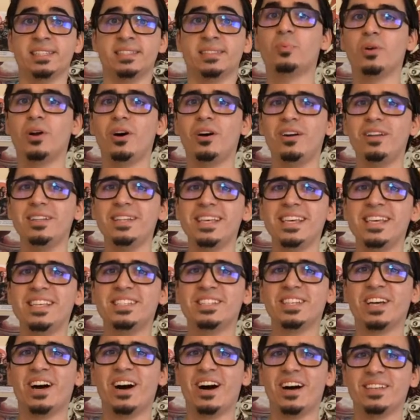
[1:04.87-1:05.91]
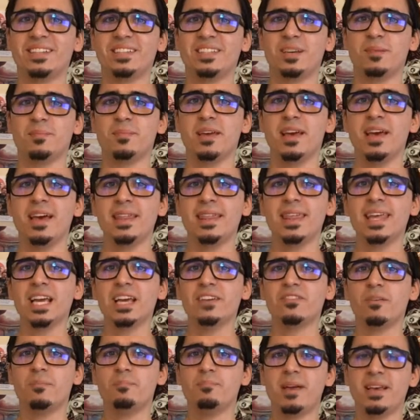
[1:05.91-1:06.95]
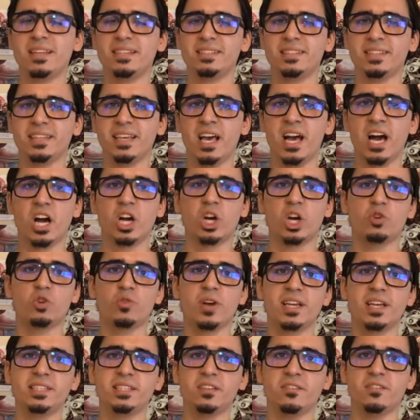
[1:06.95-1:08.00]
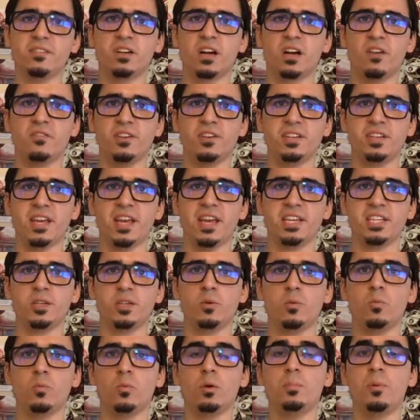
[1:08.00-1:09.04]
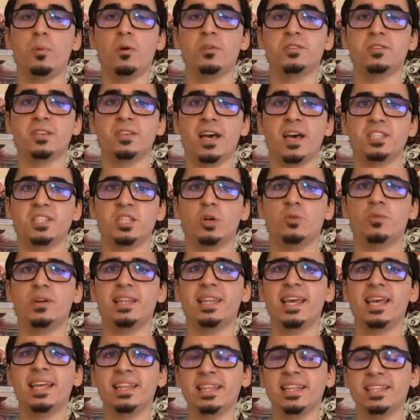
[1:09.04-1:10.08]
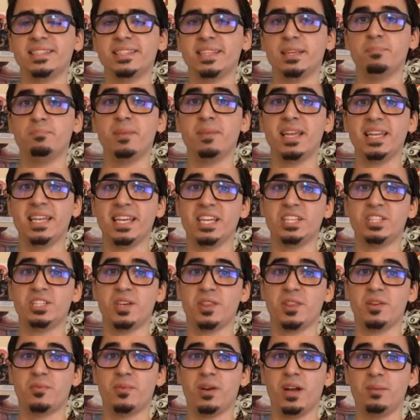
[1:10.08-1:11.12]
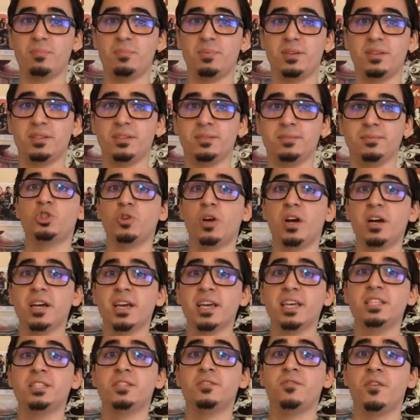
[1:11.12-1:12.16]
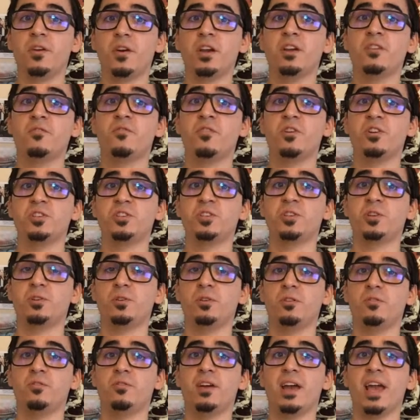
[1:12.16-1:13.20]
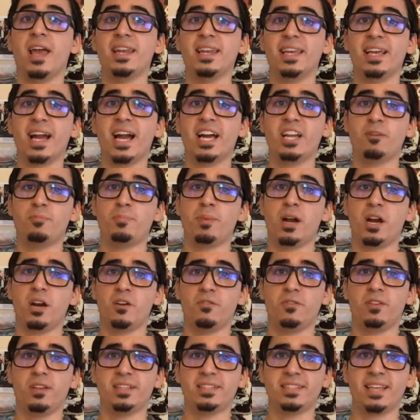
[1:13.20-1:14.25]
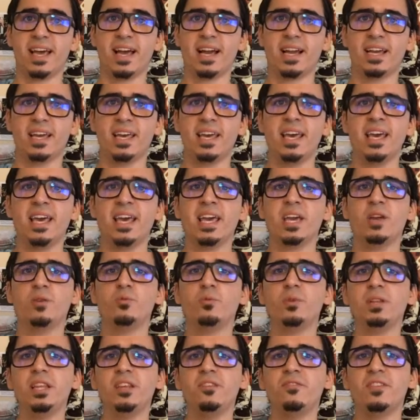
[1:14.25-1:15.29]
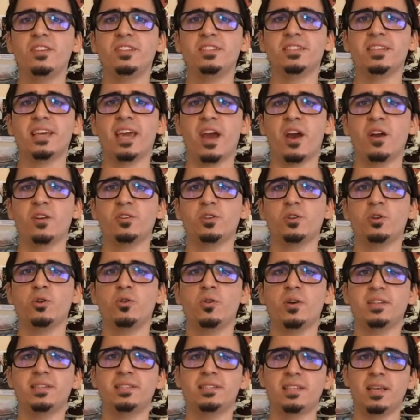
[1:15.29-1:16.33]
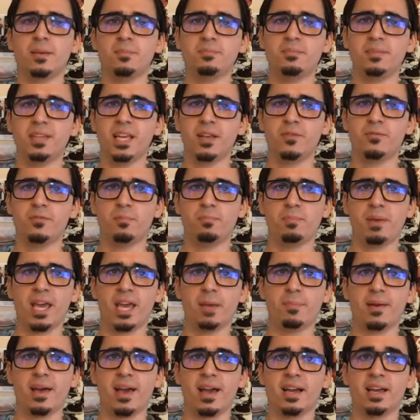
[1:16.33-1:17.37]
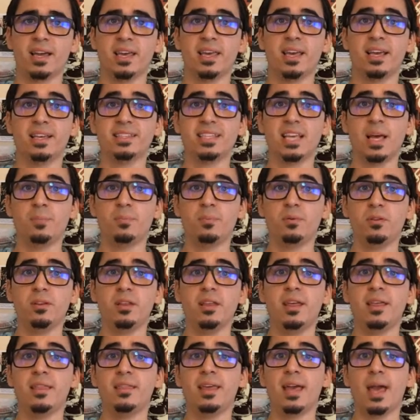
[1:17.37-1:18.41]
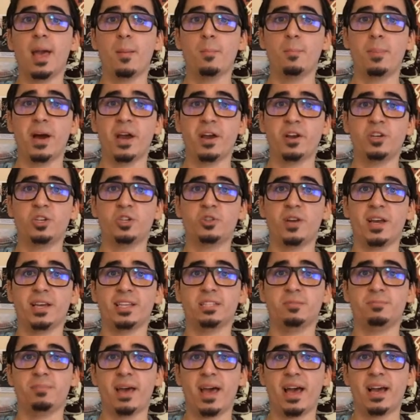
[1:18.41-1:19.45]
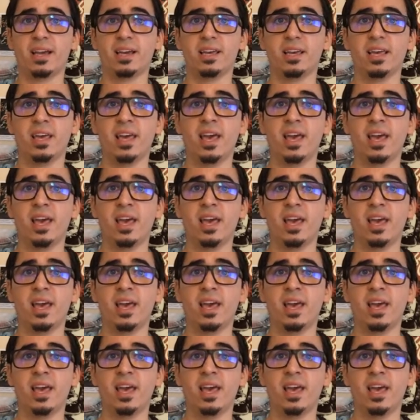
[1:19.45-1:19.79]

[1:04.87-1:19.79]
Brawled is awesome. Think of a messy, aggressive confrontation where both sides are relentlessly beating each other up. Struck is very versatile for any kind of powerful attack. It really fits a character who has some need for payback. Example, the Empire Strikes Back.